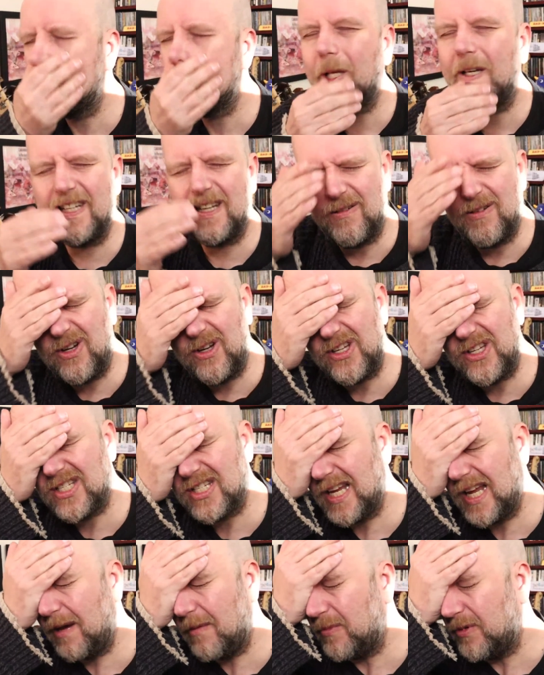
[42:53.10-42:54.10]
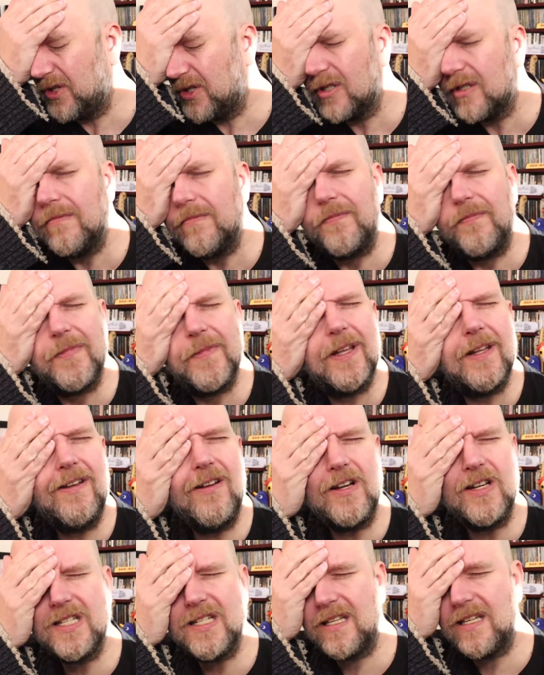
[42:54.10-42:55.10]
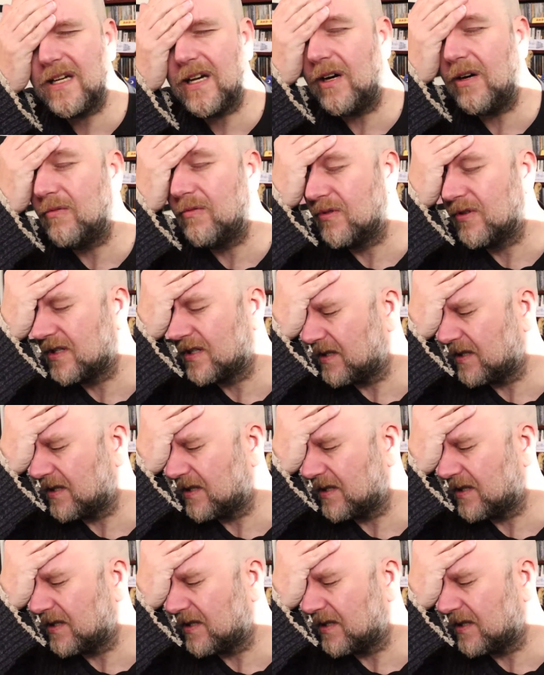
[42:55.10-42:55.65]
nice sandwich, nice cold